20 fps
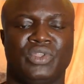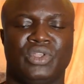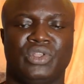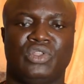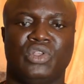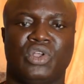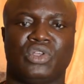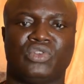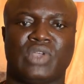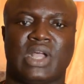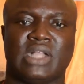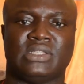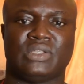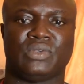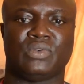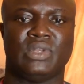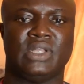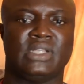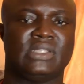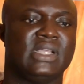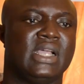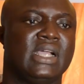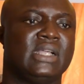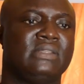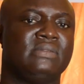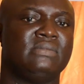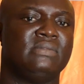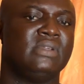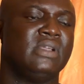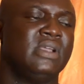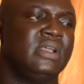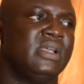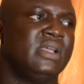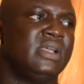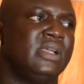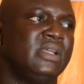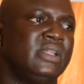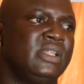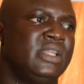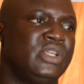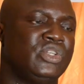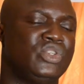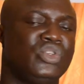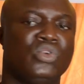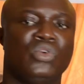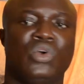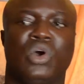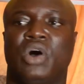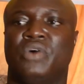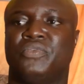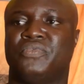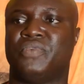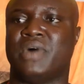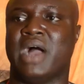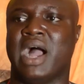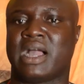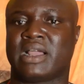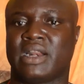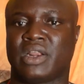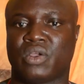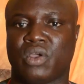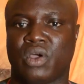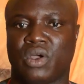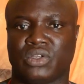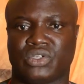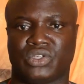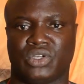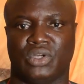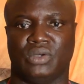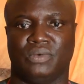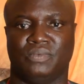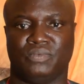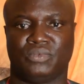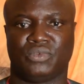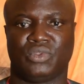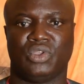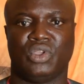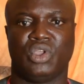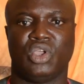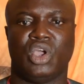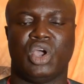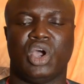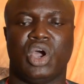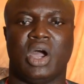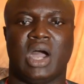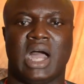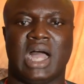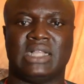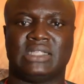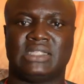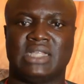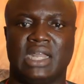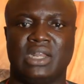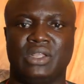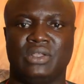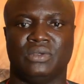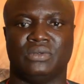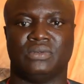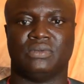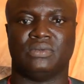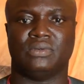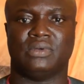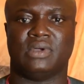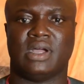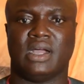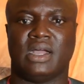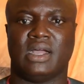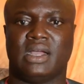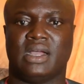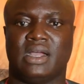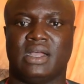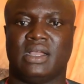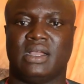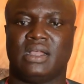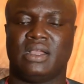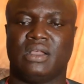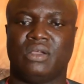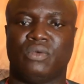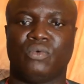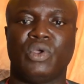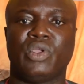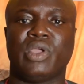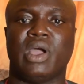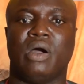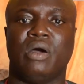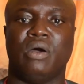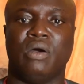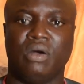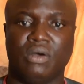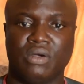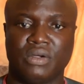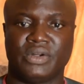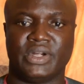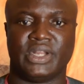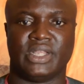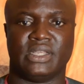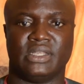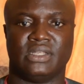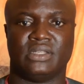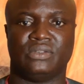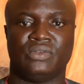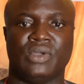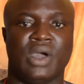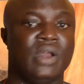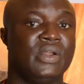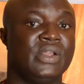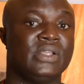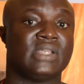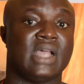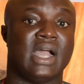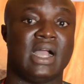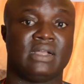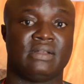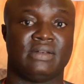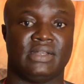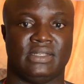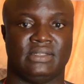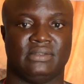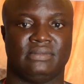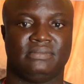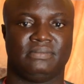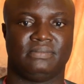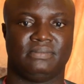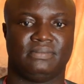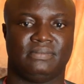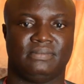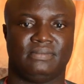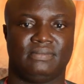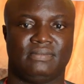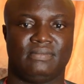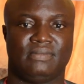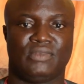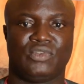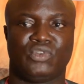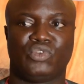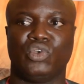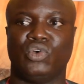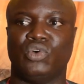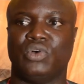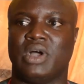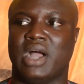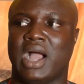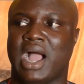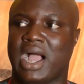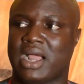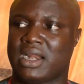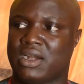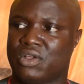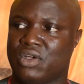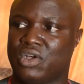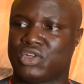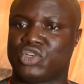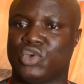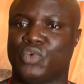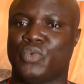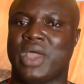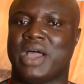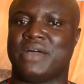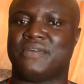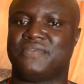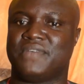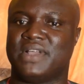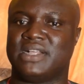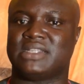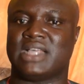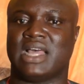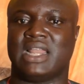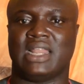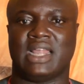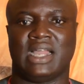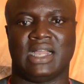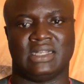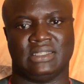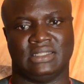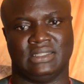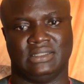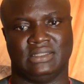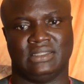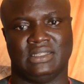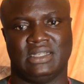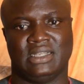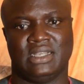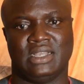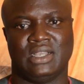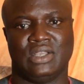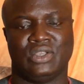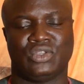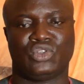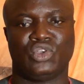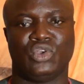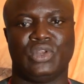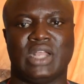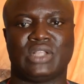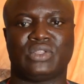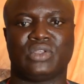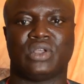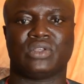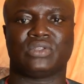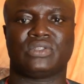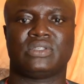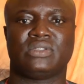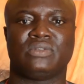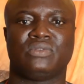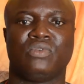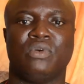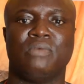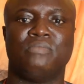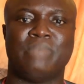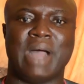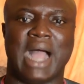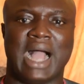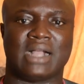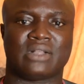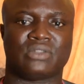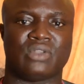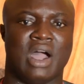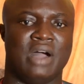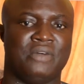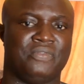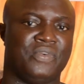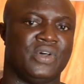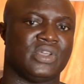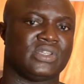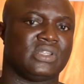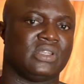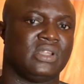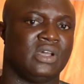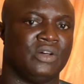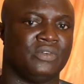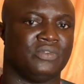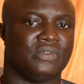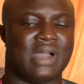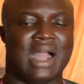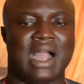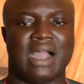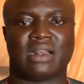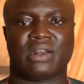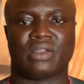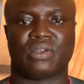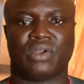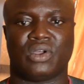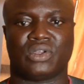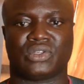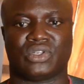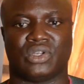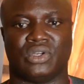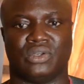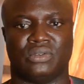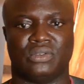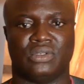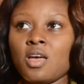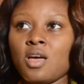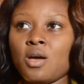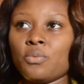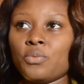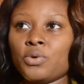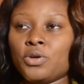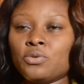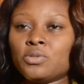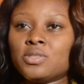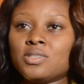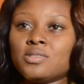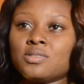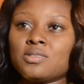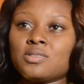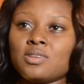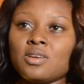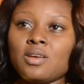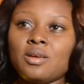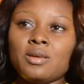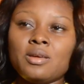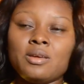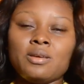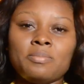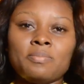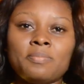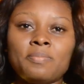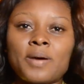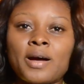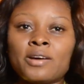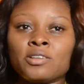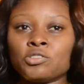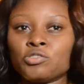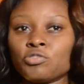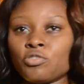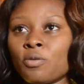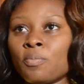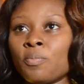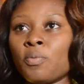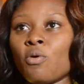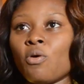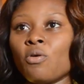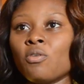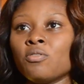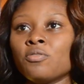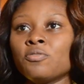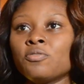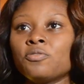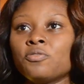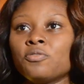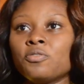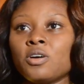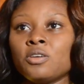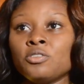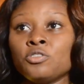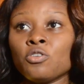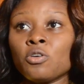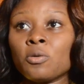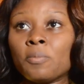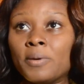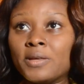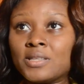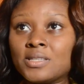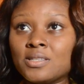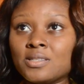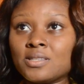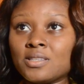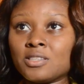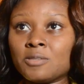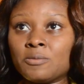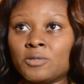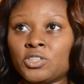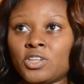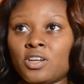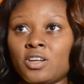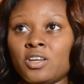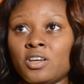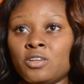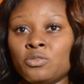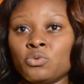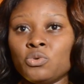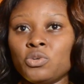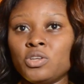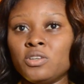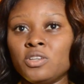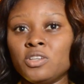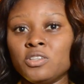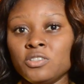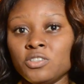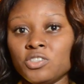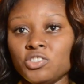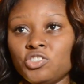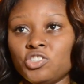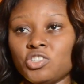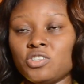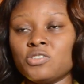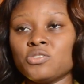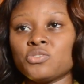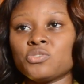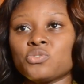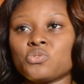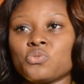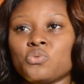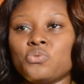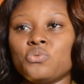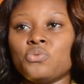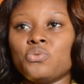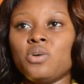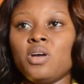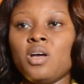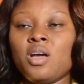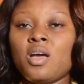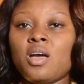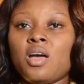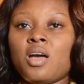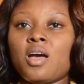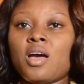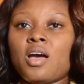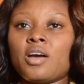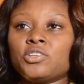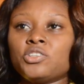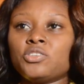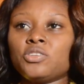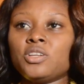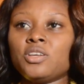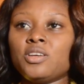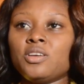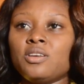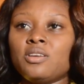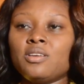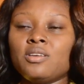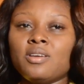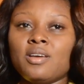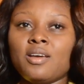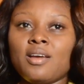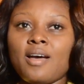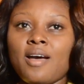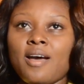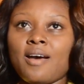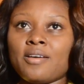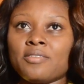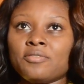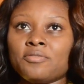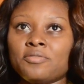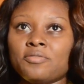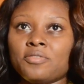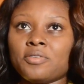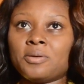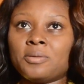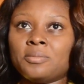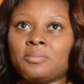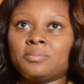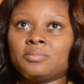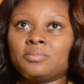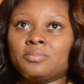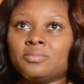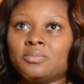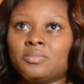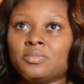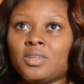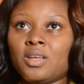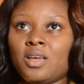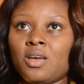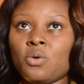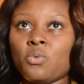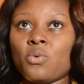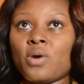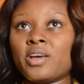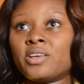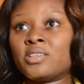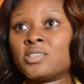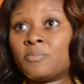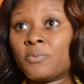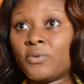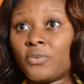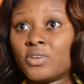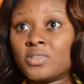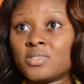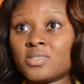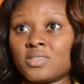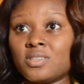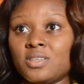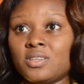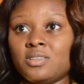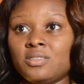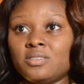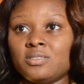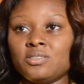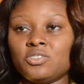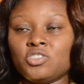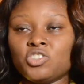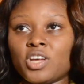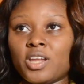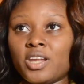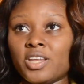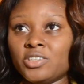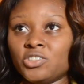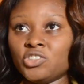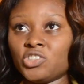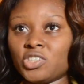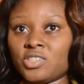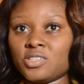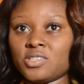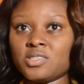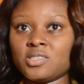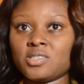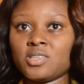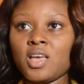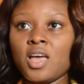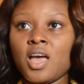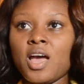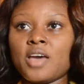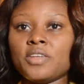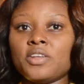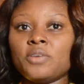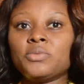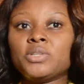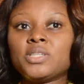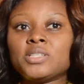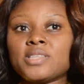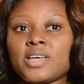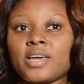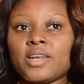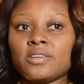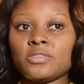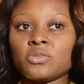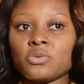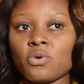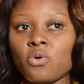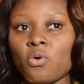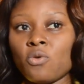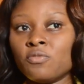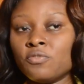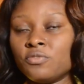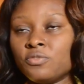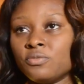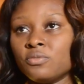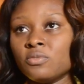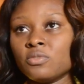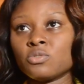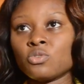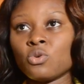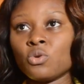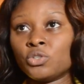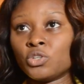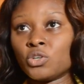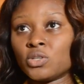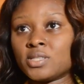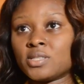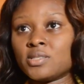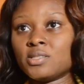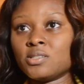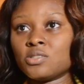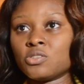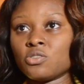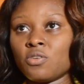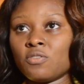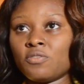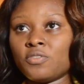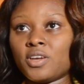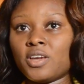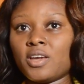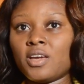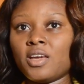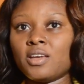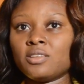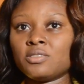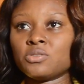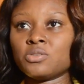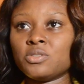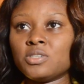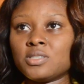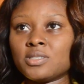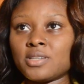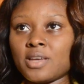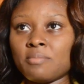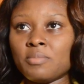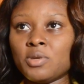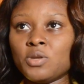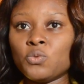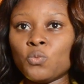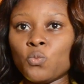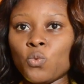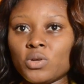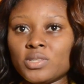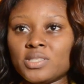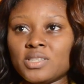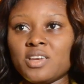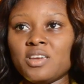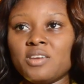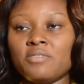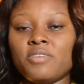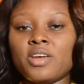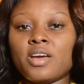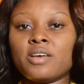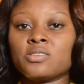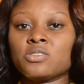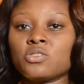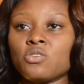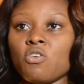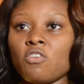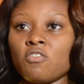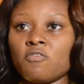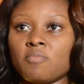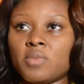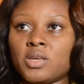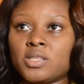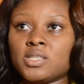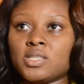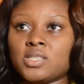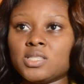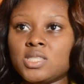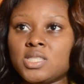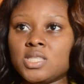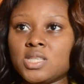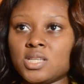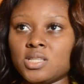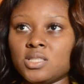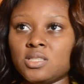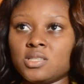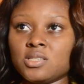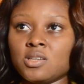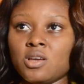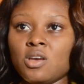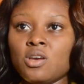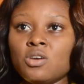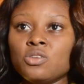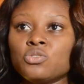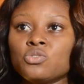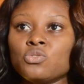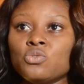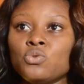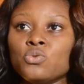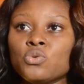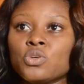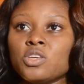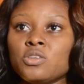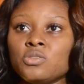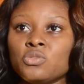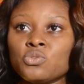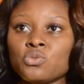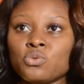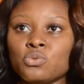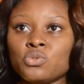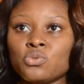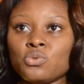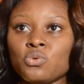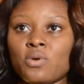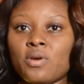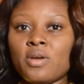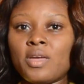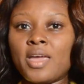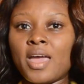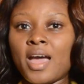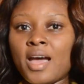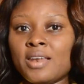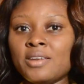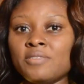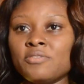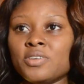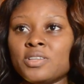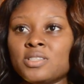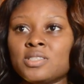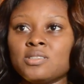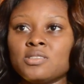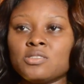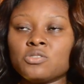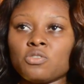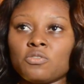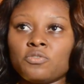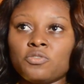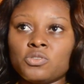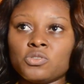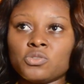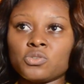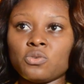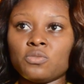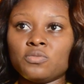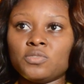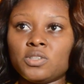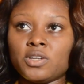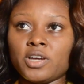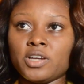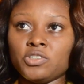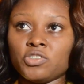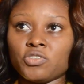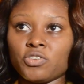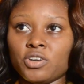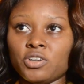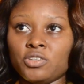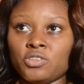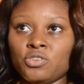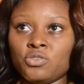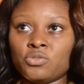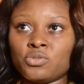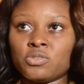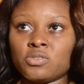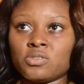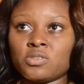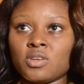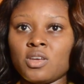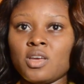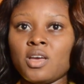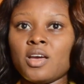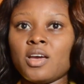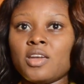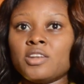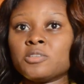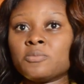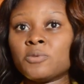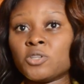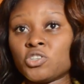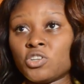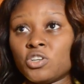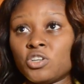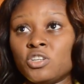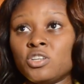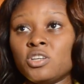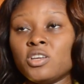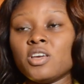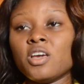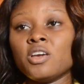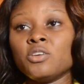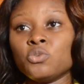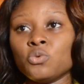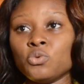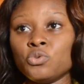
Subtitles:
They also articulated the issue of agriculture. I tell you, when you are hungry, you are always hungry. So agriculture, we have fertile land. So let us go back to our first love, agriculture. We noticed a backdrop of young persons, especially indigenes, who actually who are experiencing challenges. And then we decided to conduct the survey to determine what areas governments need to look into to alleviate the sufferings of the Nigerian youths, and especially Edo